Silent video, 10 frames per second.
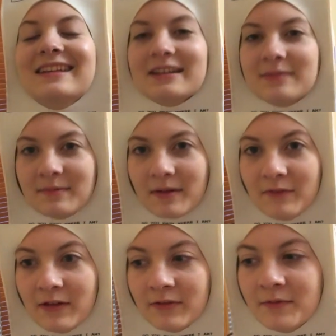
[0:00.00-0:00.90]
That's like my
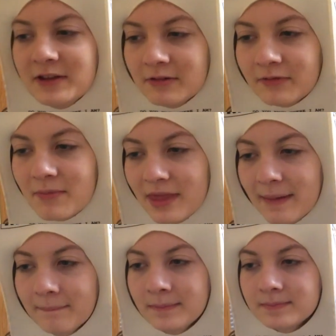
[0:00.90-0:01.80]
favorite video from
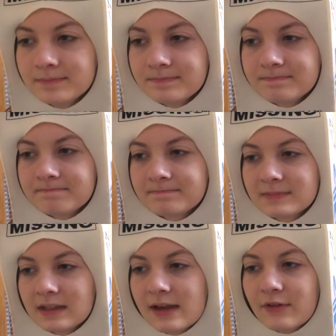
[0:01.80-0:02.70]
them.
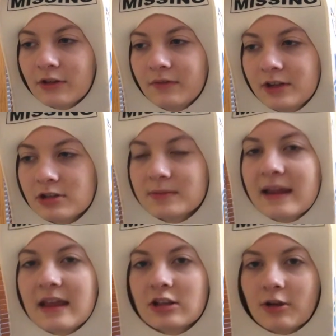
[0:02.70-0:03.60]
They have other videos, but
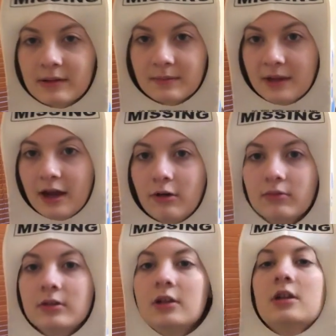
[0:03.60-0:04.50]
I can't talk about them now.
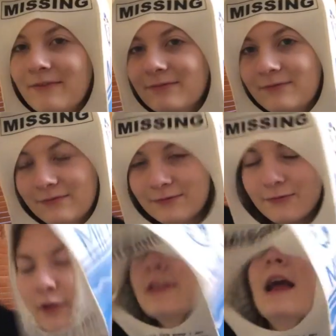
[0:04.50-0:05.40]

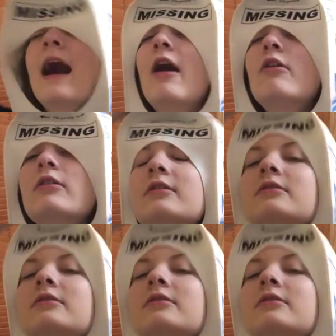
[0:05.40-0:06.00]
For now.